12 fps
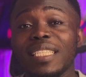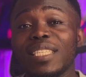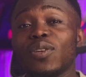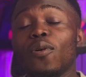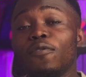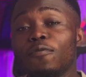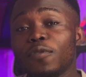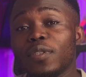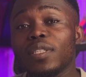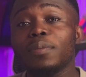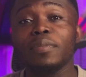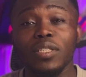is
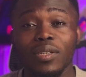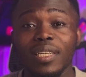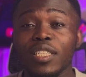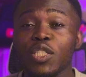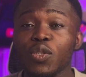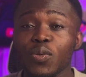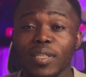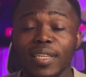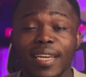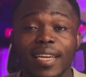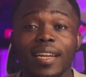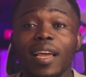often misunderstood.
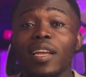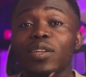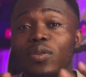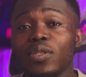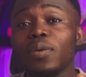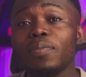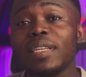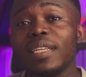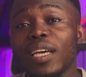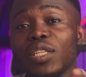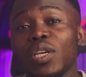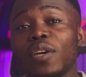Now, it does not mean
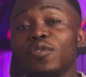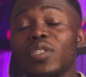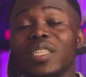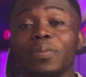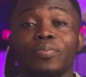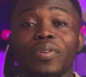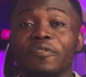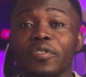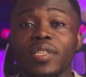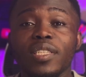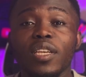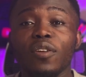that you have to deprive
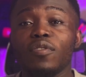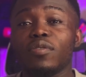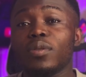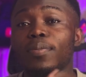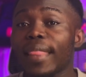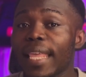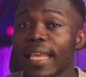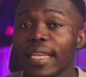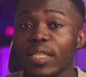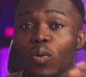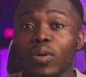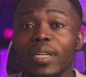yourself of some
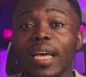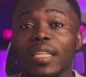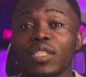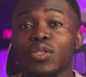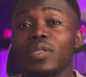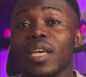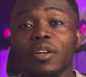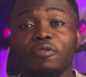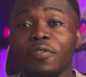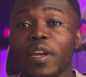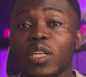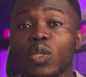things or that you
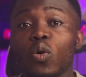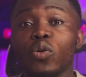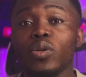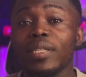sacrifice all your